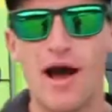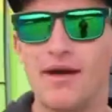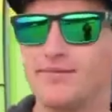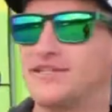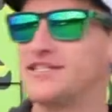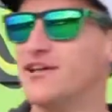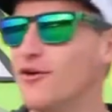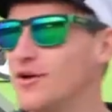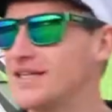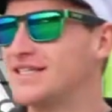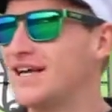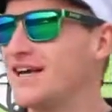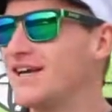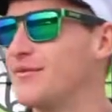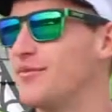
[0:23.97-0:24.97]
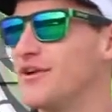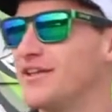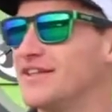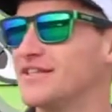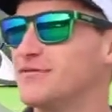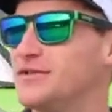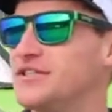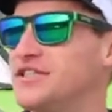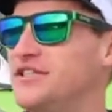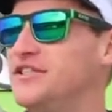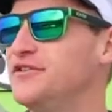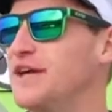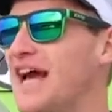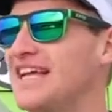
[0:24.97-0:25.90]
I'm so excited to bring this one to you